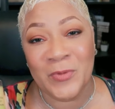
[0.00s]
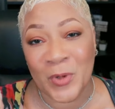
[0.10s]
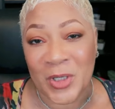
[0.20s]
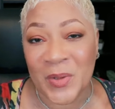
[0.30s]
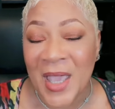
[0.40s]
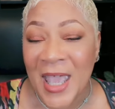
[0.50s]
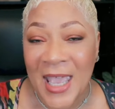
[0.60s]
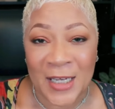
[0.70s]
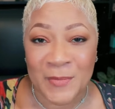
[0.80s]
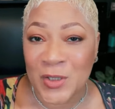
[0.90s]
for you.
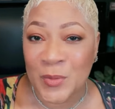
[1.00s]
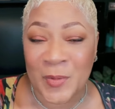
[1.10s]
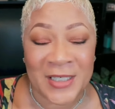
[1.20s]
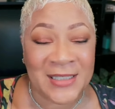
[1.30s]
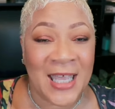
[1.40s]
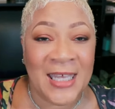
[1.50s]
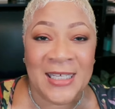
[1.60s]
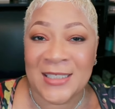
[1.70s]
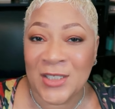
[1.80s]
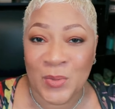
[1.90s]
And I'm super
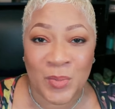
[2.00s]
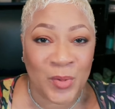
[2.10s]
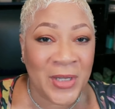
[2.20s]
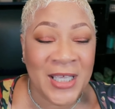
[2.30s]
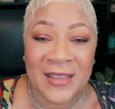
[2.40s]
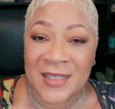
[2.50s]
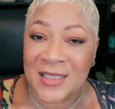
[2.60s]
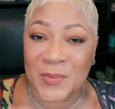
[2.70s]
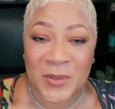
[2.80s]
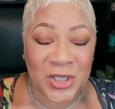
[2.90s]
excited to bring
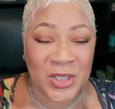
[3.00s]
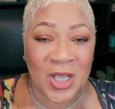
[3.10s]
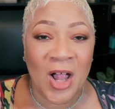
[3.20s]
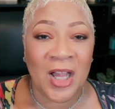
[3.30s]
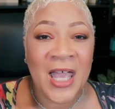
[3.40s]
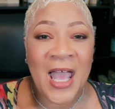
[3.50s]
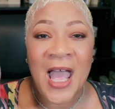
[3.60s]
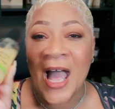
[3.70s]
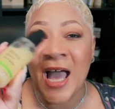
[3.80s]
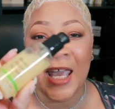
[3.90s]
this one to y'all.
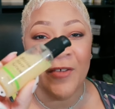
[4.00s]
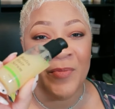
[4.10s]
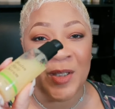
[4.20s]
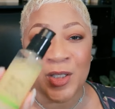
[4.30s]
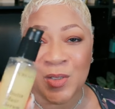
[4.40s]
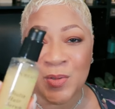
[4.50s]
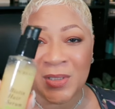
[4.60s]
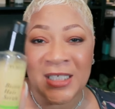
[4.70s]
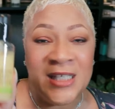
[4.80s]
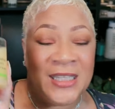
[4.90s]
I have been
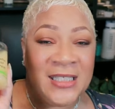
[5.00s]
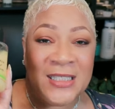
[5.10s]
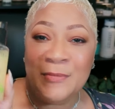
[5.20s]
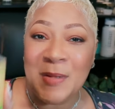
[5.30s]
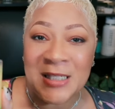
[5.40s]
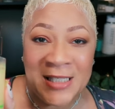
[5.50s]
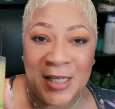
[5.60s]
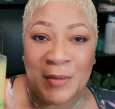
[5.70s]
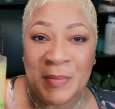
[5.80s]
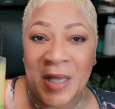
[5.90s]
using it. This is my
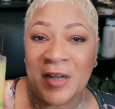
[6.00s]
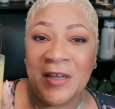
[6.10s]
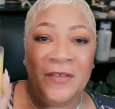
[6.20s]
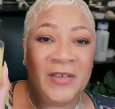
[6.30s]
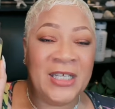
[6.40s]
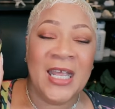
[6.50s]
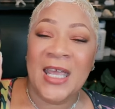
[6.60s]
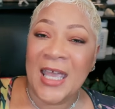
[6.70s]
second bottle of it.